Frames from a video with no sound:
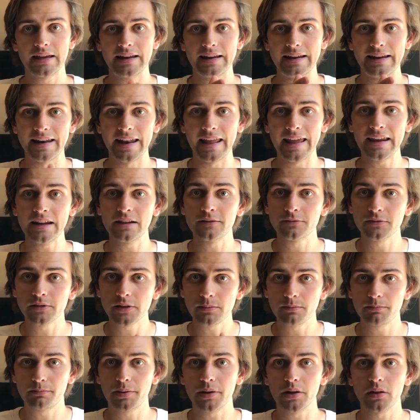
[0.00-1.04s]
natively
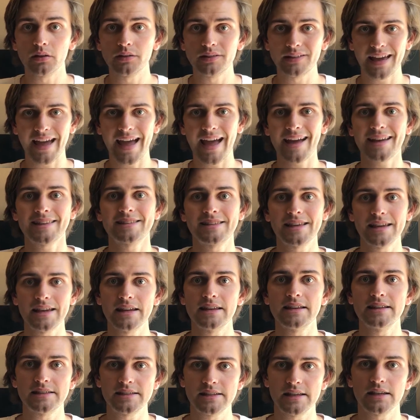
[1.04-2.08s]
built x
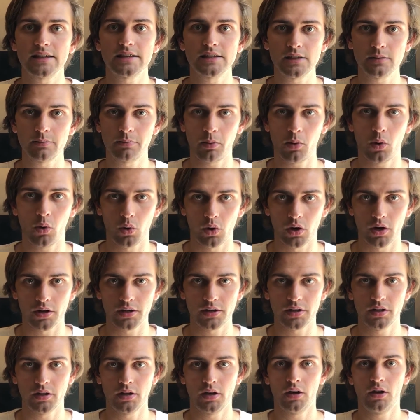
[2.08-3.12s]
eighty-six support
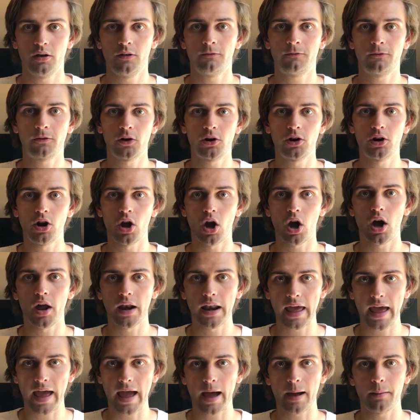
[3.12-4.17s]
for
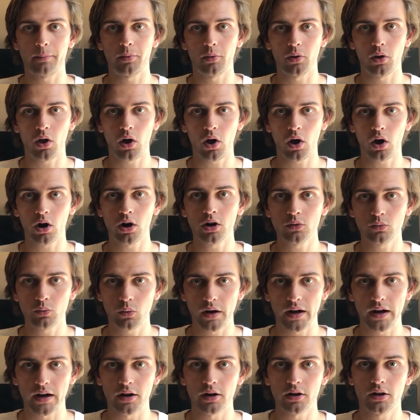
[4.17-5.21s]
non-Apple
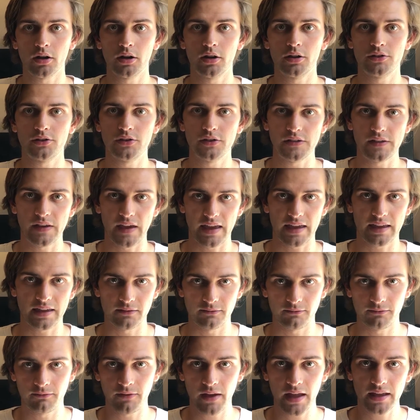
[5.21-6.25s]
hardware to take
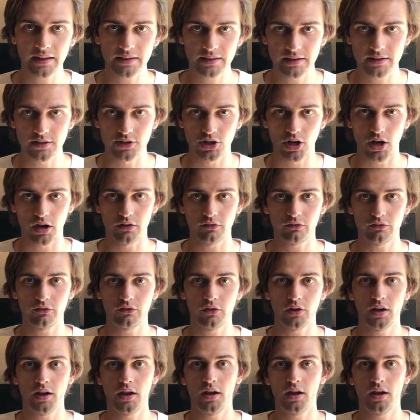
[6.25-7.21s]
advantage of.